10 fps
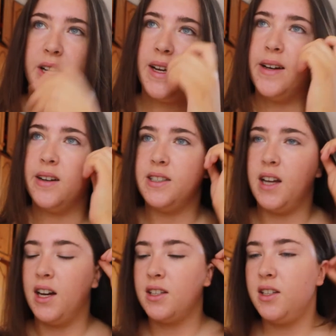my hair. I
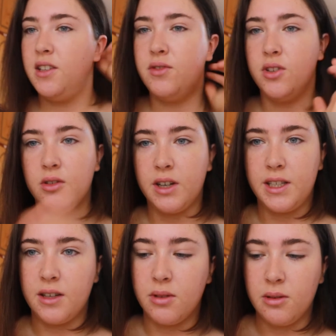actually have no
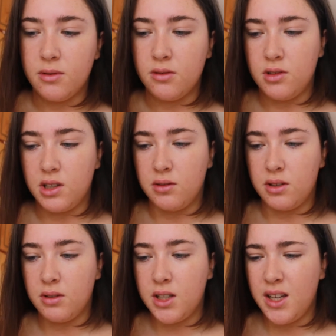idea what I'm
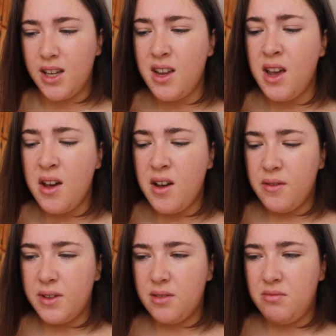doing with it.
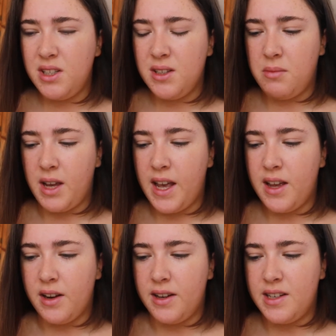For some reason in my
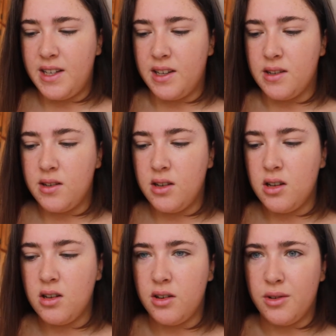head I did
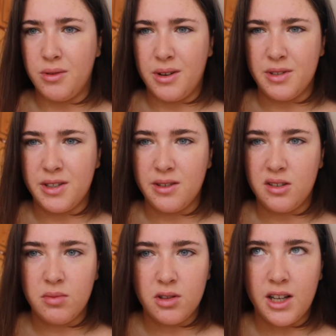know what I was
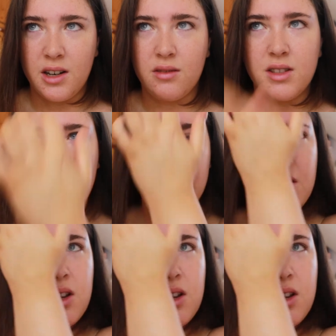doing, but then I was like,